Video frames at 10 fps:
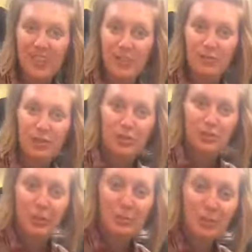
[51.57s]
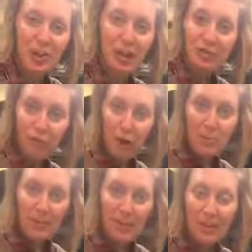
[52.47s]
Maybe you're not from
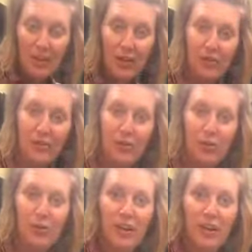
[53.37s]
here, the local area.